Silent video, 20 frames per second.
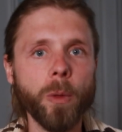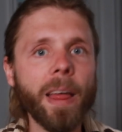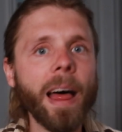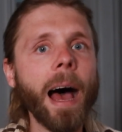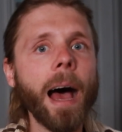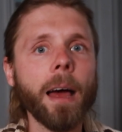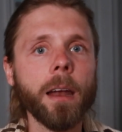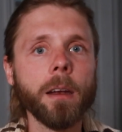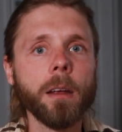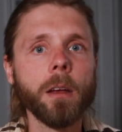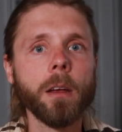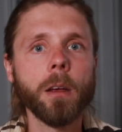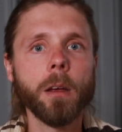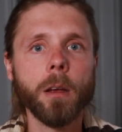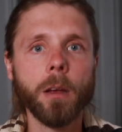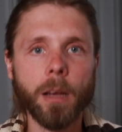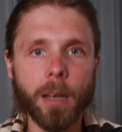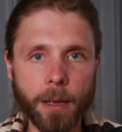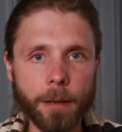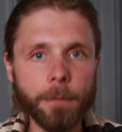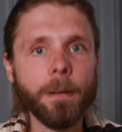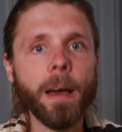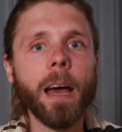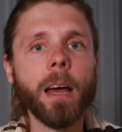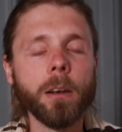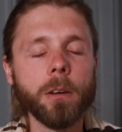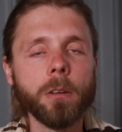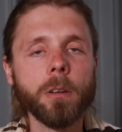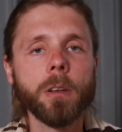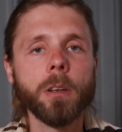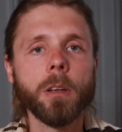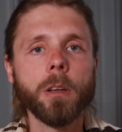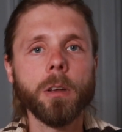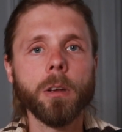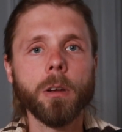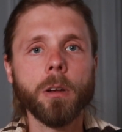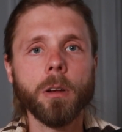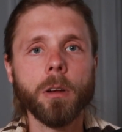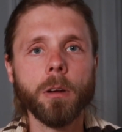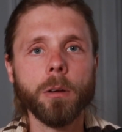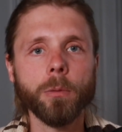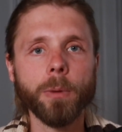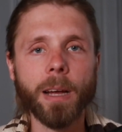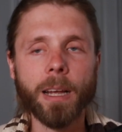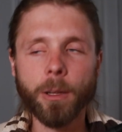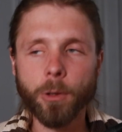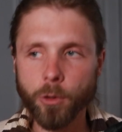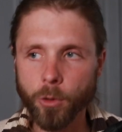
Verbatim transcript: that event, right?